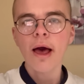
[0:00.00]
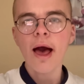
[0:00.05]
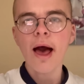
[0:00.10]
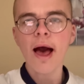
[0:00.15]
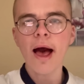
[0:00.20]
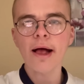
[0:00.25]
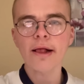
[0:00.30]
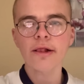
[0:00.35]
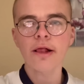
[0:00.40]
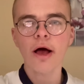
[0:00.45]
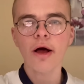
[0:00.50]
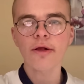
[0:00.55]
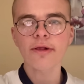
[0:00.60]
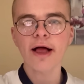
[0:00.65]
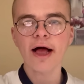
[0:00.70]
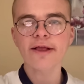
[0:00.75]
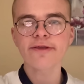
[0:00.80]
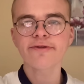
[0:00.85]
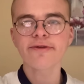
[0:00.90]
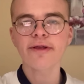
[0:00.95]
Hello
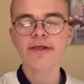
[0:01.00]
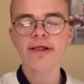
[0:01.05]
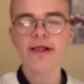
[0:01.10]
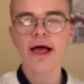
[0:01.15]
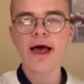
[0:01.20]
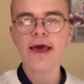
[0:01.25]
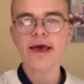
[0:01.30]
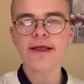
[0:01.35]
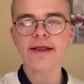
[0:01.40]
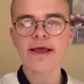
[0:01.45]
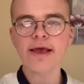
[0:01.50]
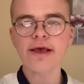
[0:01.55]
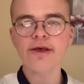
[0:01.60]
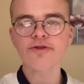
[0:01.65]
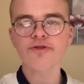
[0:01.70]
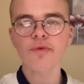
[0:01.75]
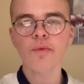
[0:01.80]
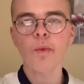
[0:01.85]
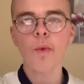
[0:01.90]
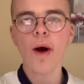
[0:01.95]
lads and
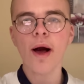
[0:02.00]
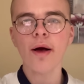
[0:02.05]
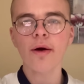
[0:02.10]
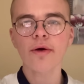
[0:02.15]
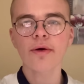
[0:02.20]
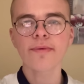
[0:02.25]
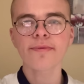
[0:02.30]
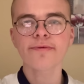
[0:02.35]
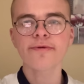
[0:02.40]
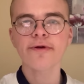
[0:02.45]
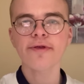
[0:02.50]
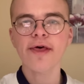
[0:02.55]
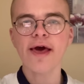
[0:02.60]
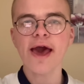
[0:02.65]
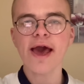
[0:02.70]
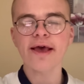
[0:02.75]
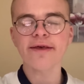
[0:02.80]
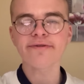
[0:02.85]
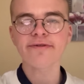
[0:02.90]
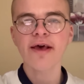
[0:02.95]
ladies, and welcome to
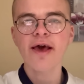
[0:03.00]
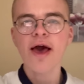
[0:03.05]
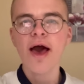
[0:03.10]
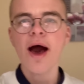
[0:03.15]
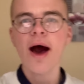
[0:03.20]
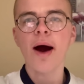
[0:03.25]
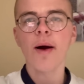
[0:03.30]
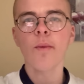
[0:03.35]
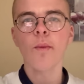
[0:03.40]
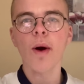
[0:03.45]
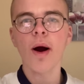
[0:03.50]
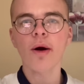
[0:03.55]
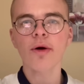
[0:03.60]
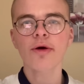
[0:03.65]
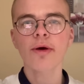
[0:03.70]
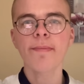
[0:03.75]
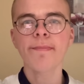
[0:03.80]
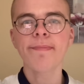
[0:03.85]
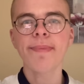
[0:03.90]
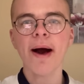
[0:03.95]
this, and
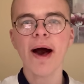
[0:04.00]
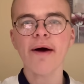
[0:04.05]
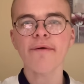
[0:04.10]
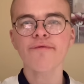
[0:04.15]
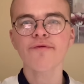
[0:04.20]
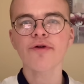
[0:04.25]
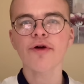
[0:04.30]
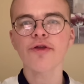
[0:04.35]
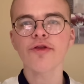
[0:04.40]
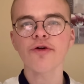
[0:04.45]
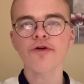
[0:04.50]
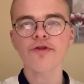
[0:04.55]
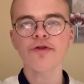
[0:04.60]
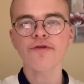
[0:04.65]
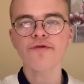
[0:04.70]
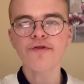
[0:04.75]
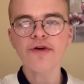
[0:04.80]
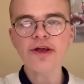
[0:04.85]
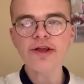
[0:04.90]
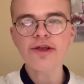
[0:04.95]
welcome back for another
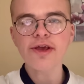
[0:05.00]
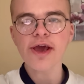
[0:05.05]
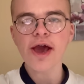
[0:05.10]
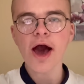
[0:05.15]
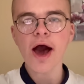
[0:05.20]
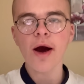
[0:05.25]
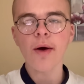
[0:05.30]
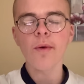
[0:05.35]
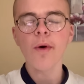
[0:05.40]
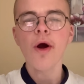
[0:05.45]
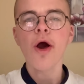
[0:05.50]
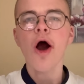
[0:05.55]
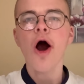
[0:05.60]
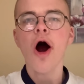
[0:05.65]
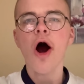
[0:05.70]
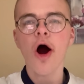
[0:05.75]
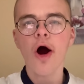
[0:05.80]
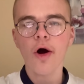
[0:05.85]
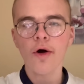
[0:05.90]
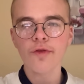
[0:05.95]
video
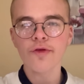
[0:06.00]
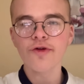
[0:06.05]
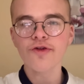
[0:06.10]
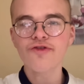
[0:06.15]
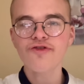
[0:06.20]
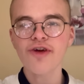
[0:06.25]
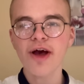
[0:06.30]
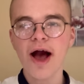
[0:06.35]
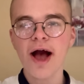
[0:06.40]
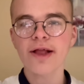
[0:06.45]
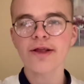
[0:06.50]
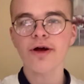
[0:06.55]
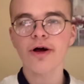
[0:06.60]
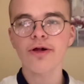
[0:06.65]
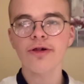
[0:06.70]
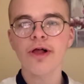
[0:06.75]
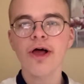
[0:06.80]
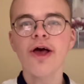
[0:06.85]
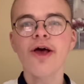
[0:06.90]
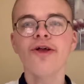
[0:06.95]
on the
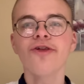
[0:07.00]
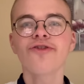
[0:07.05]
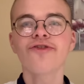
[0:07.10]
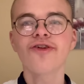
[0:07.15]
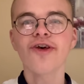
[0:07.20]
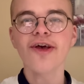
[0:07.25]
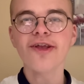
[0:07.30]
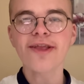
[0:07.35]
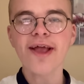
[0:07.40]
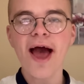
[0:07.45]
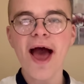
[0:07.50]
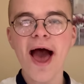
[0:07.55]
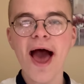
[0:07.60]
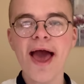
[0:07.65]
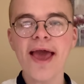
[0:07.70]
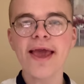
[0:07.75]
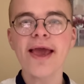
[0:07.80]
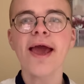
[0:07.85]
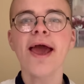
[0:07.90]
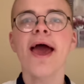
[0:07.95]
channel.
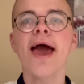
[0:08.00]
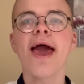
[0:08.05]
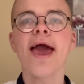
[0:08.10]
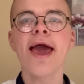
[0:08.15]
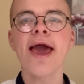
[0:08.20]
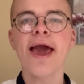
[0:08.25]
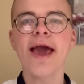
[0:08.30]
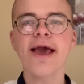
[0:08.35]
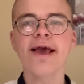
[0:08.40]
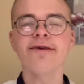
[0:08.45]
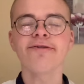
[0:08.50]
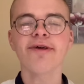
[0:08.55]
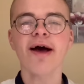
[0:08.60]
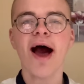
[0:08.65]
Today it is